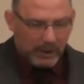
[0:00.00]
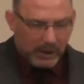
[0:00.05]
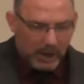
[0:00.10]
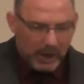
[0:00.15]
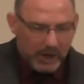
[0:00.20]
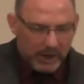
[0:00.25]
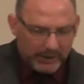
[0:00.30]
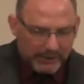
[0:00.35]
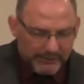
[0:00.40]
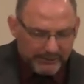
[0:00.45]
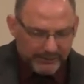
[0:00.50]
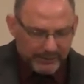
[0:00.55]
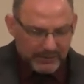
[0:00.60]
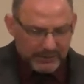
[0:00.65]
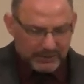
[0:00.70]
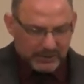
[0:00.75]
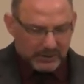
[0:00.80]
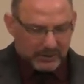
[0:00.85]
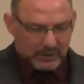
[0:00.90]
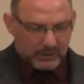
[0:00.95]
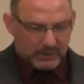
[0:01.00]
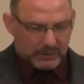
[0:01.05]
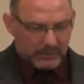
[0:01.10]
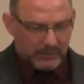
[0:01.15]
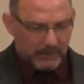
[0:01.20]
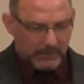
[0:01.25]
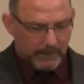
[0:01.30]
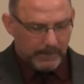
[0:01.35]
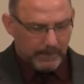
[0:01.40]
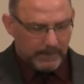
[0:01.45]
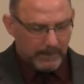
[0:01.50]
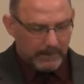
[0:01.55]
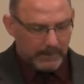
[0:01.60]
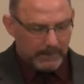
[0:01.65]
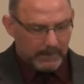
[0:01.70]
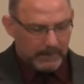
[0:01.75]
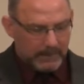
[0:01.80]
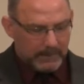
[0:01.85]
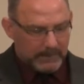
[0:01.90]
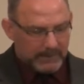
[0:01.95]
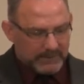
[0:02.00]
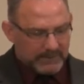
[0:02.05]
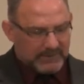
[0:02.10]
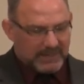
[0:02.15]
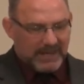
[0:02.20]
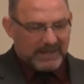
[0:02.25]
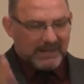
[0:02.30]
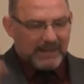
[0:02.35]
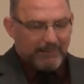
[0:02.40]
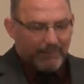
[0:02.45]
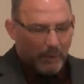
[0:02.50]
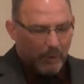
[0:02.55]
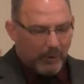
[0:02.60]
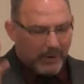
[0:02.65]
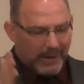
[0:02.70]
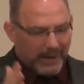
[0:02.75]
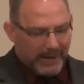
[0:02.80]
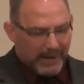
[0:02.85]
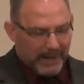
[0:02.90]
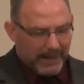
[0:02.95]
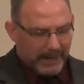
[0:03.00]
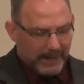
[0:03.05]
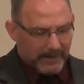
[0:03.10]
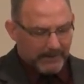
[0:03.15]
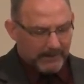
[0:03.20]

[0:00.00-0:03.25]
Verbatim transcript: on the physical. Send them away.